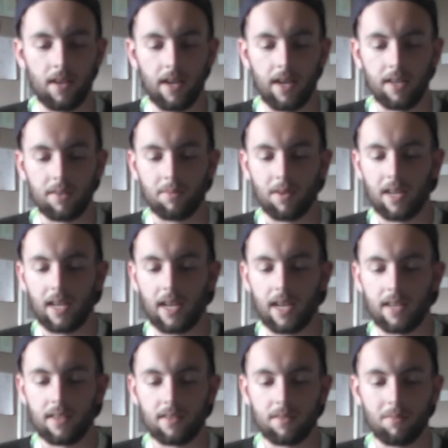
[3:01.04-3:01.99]
as well
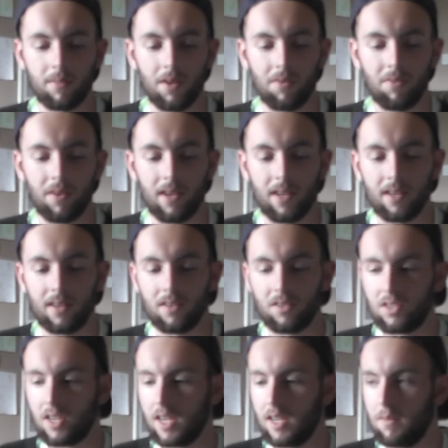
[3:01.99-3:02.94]
as my
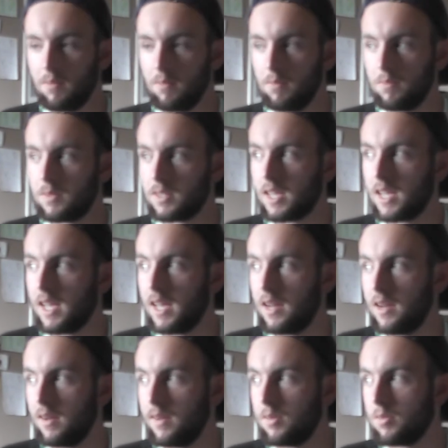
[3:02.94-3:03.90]
friend James
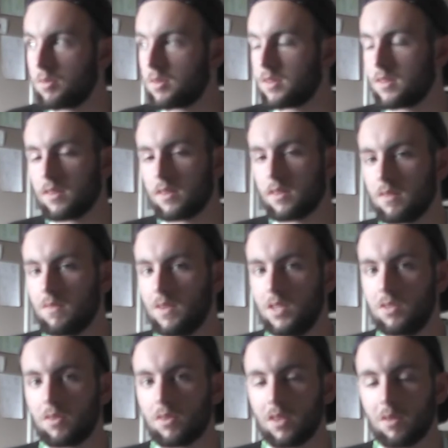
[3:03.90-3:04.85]
and Luke
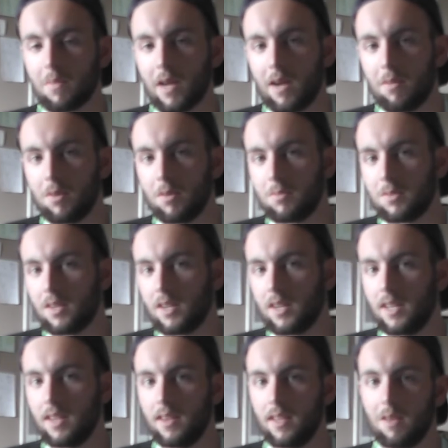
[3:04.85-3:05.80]
featuring on the band
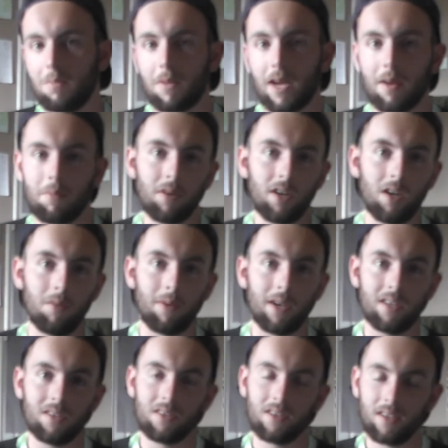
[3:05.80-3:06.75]
website and the band bio
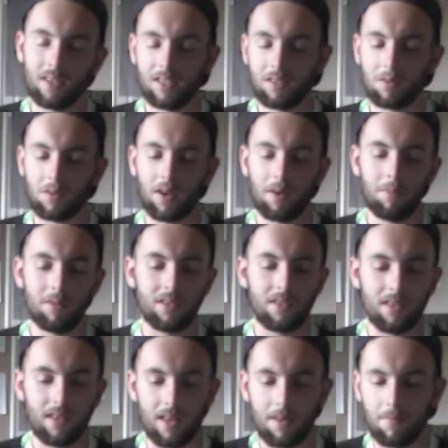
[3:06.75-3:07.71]
page. So we got
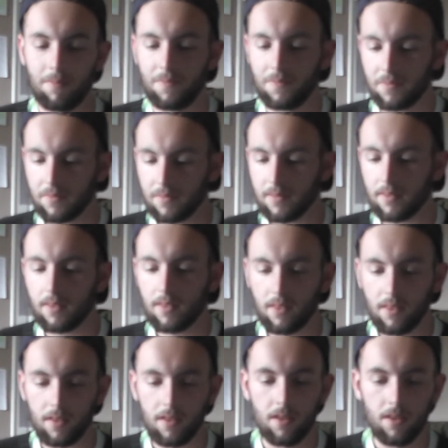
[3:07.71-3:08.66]
images of them.
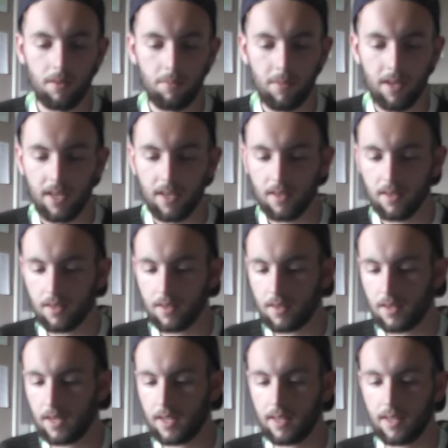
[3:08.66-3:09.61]
Um, yeah,
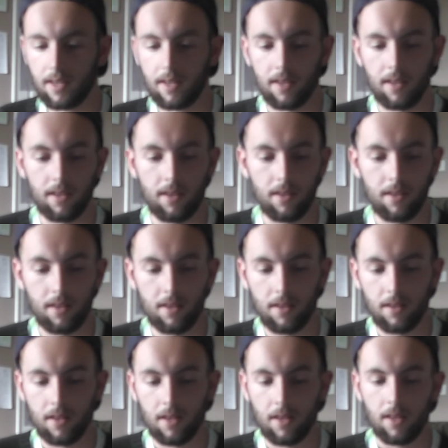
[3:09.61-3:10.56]
and they're
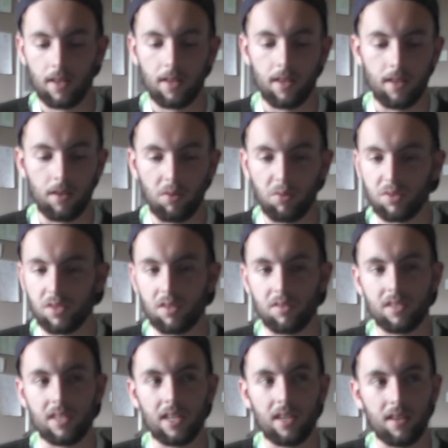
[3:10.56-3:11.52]
also
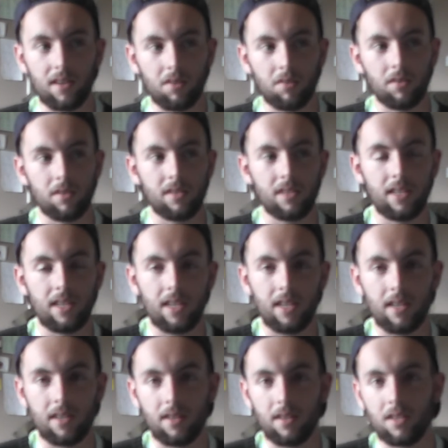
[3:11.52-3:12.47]
seen like on the
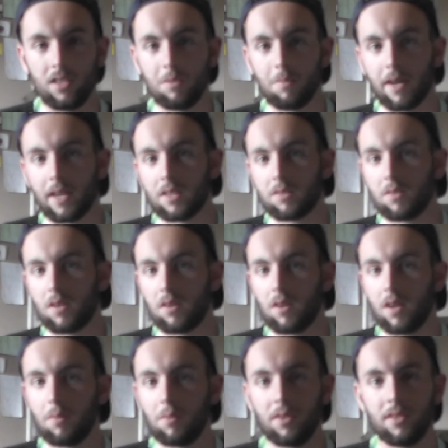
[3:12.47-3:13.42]
CD digipack as
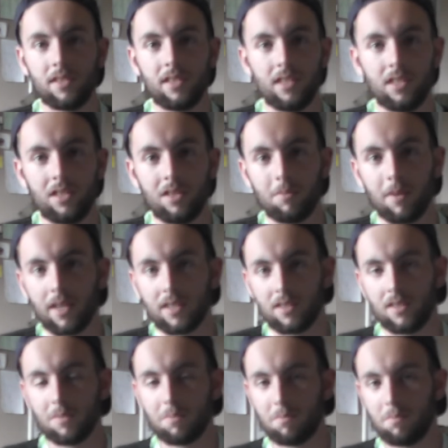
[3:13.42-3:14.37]
well. I'm on the CD digipack,
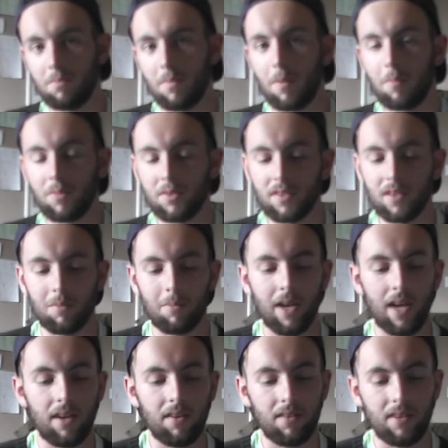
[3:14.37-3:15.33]
so members of the
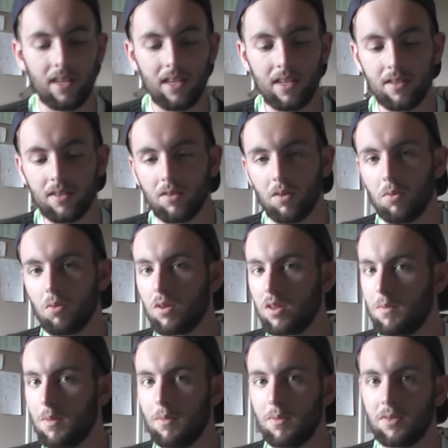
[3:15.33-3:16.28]
band on each, not all of
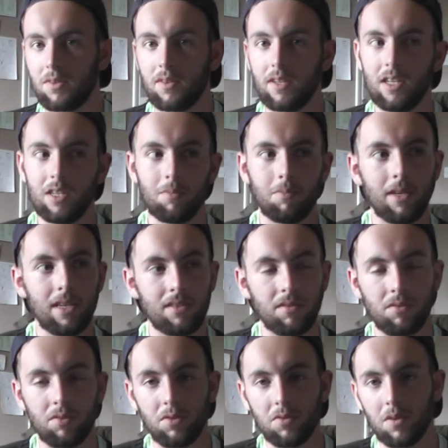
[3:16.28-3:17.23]
the members on each piece,
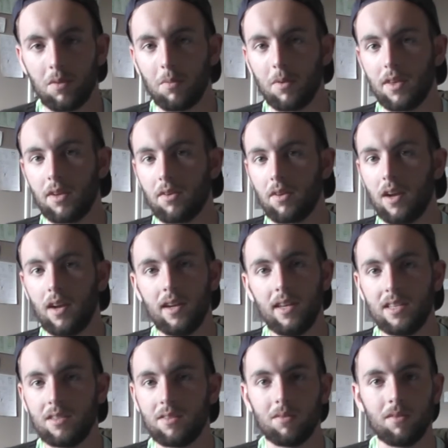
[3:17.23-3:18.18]
of course, but they're on at
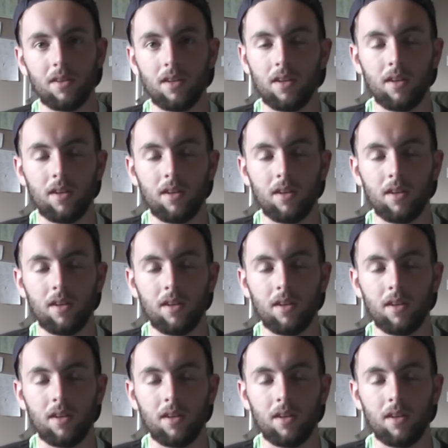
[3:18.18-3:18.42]
least